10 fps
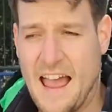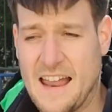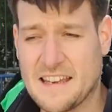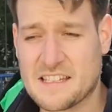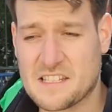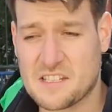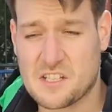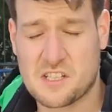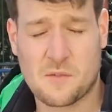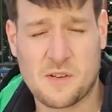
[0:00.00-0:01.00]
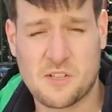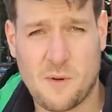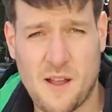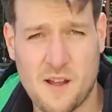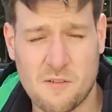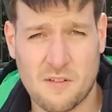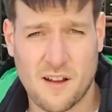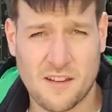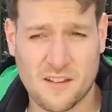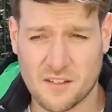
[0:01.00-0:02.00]
And just hope you're
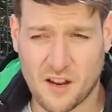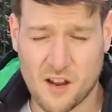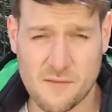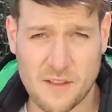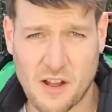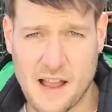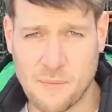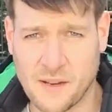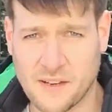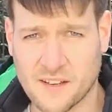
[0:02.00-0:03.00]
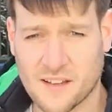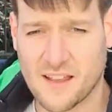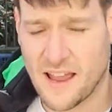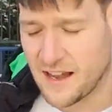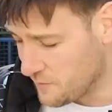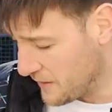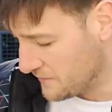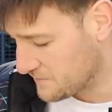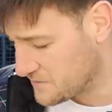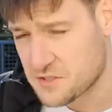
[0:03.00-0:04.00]
well and I hope that you're happy.
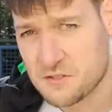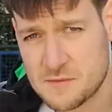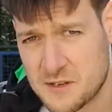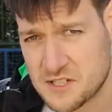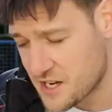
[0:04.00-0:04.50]
Anyway, it's Crossbar